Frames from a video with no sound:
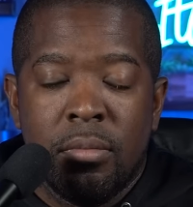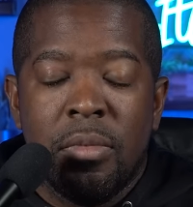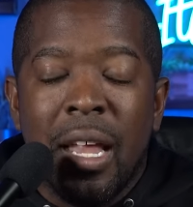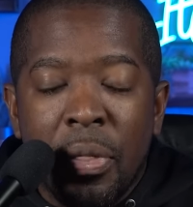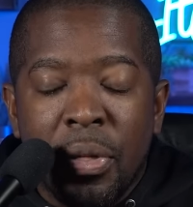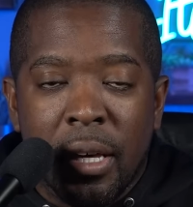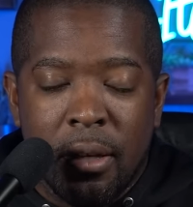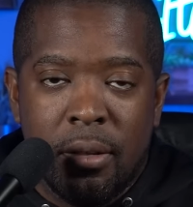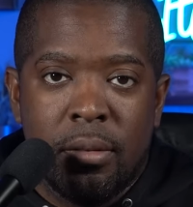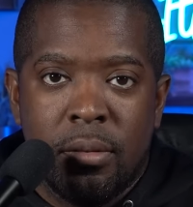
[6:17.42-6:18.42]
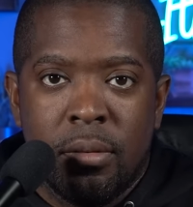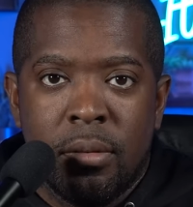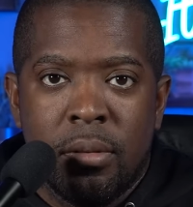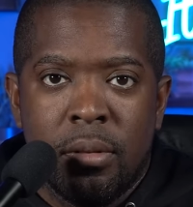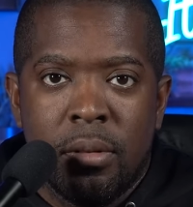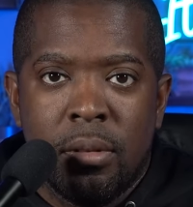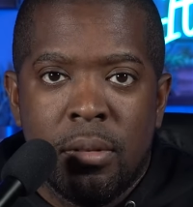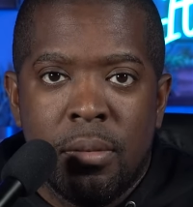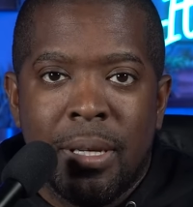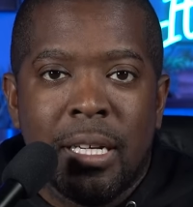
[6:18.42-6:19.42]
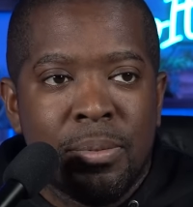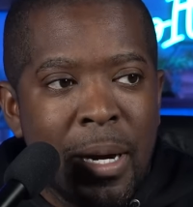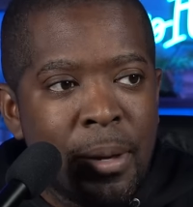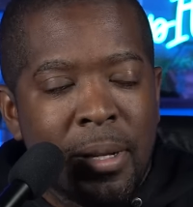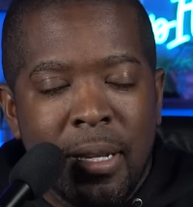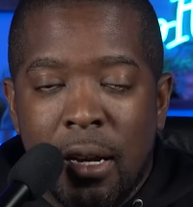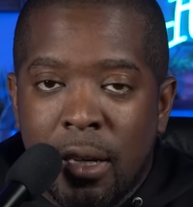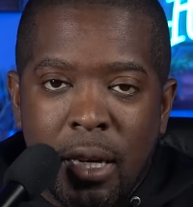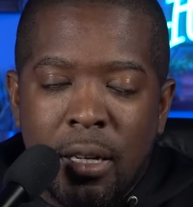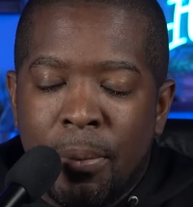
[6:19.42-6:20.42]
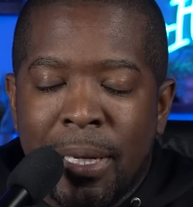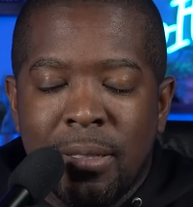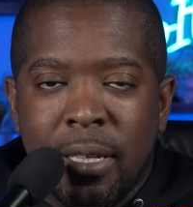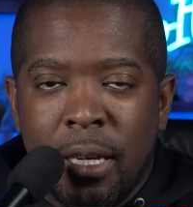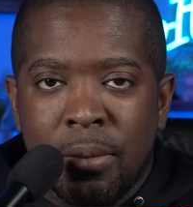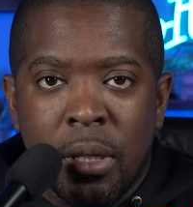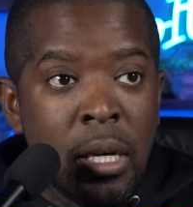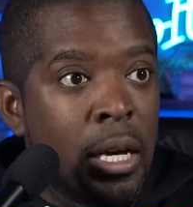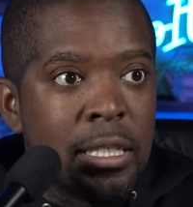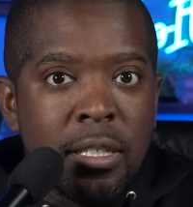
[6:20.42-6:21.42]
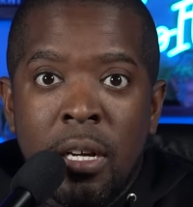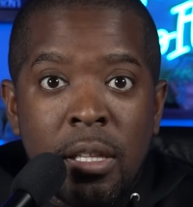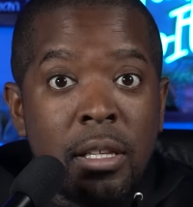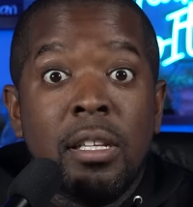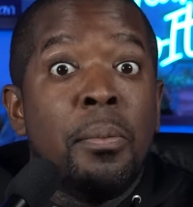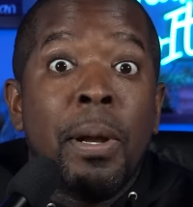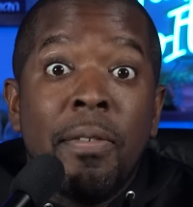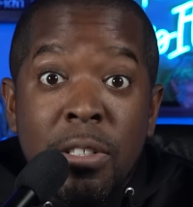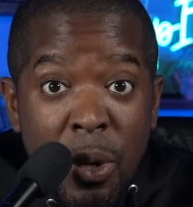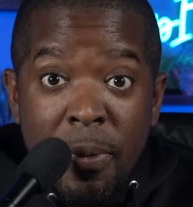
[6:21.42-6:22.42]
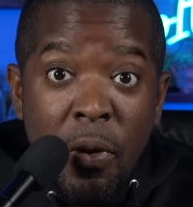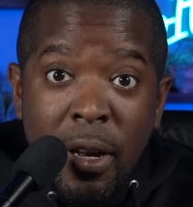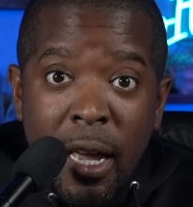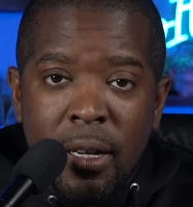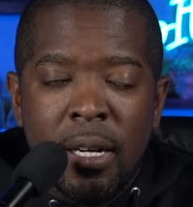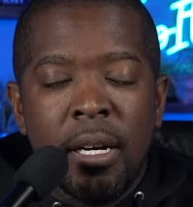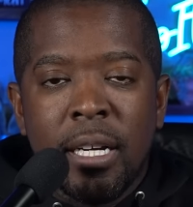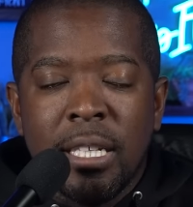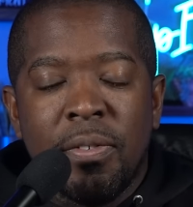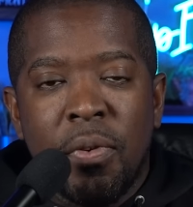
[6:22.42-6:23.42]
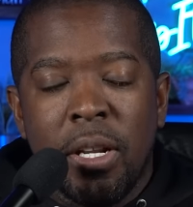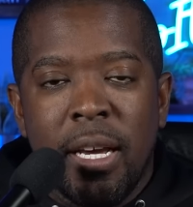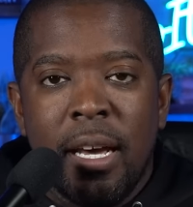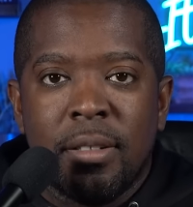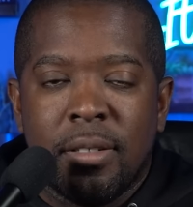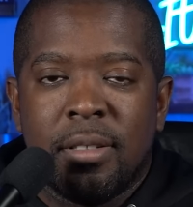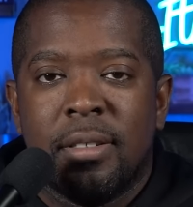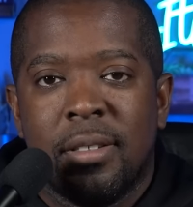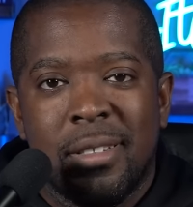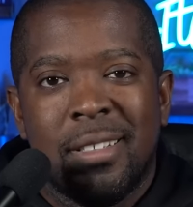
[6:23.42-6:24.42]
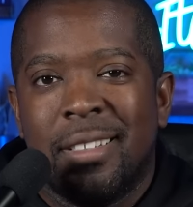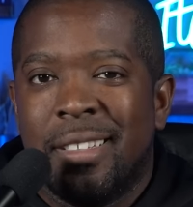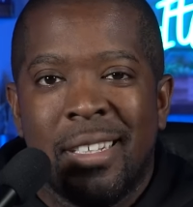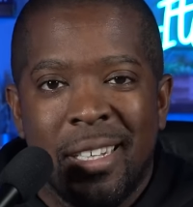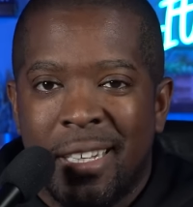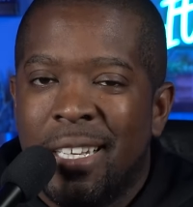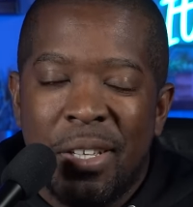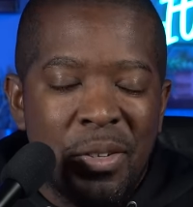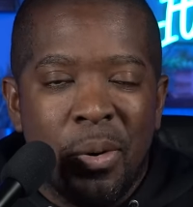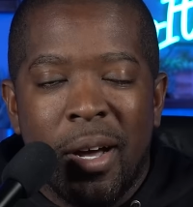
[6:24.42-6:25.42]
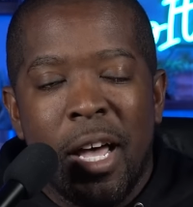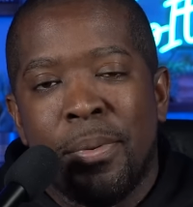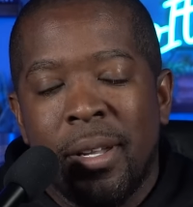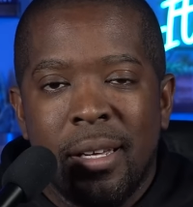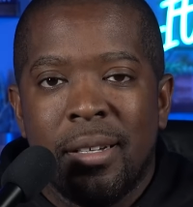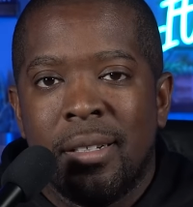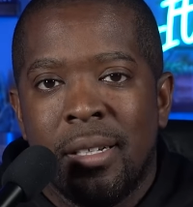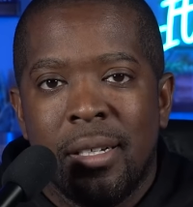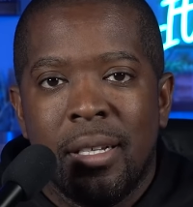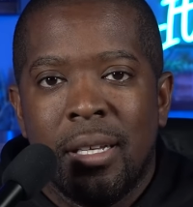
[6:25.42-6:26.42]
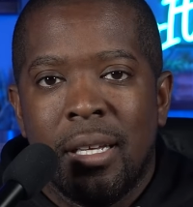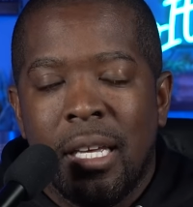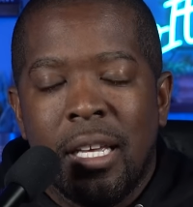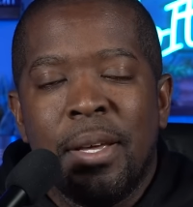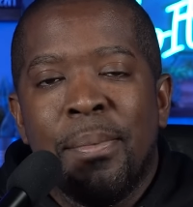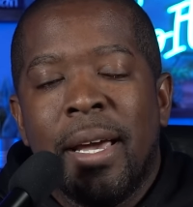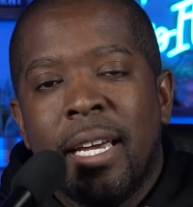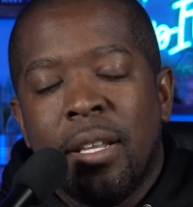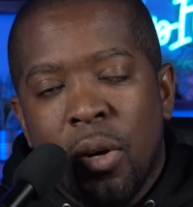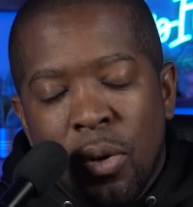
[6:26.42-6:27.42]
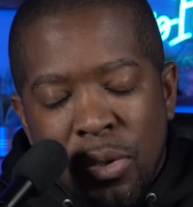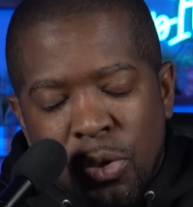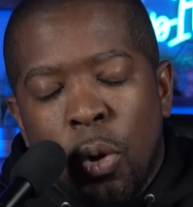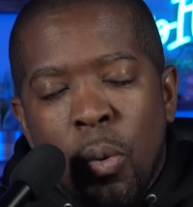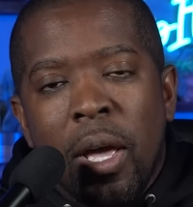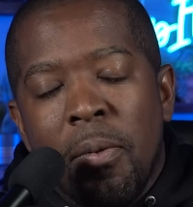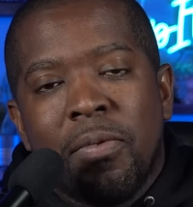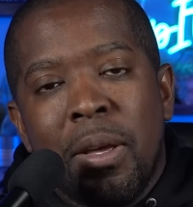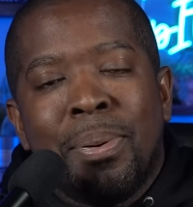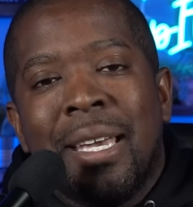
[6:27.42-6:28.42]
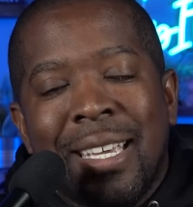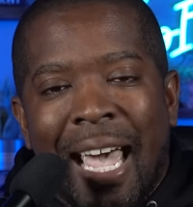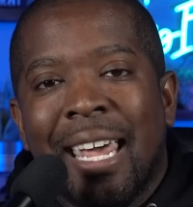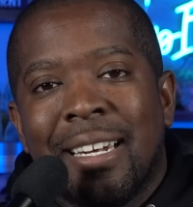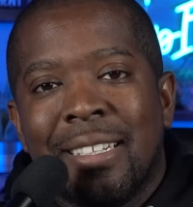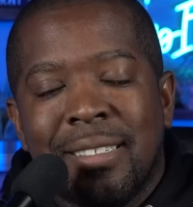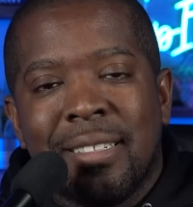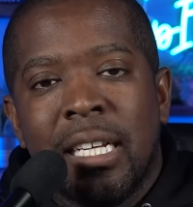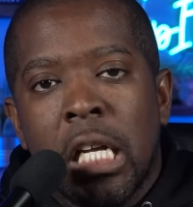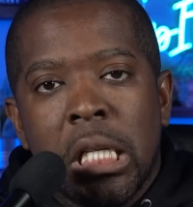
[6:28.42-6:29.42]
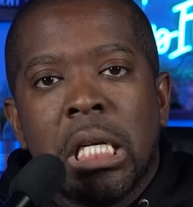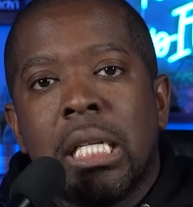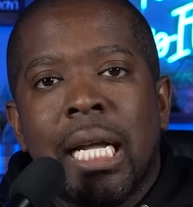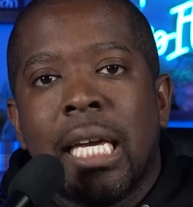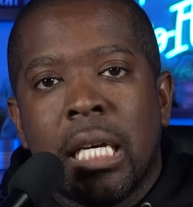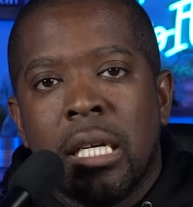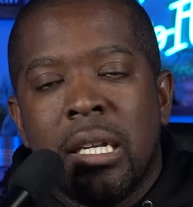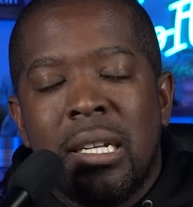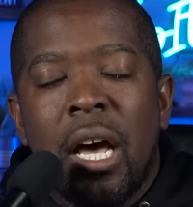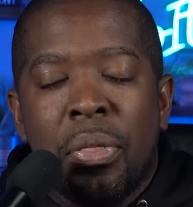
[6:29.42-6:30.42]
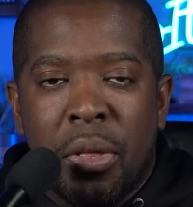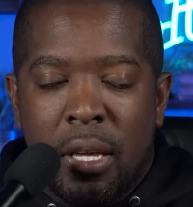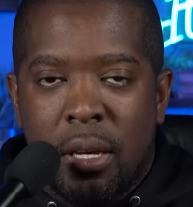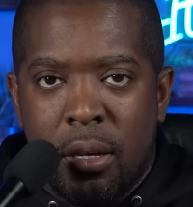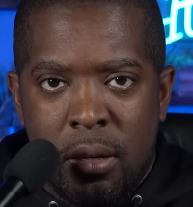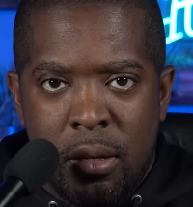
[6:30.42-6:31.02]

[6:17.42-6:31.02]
Nothing. Because Mike Macdonald, again, in the biggest games, against the, and then the previous week before that, against the forty-niners. You know what happened there. He, he made those two M V P candidates look like nothing.